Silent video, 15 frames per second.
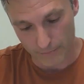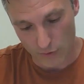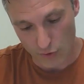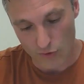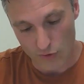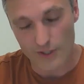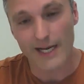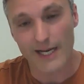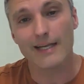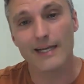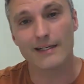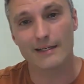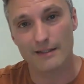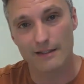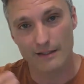
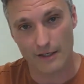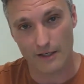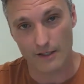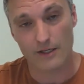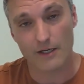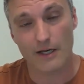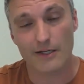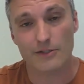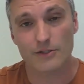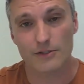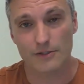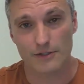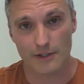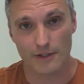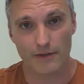create
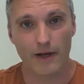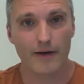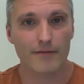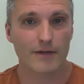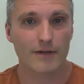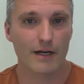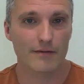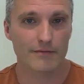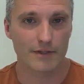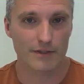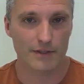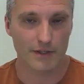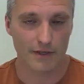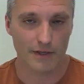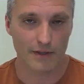unconsciously a lot of
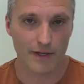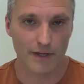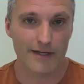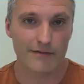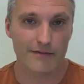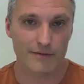conflict in our life,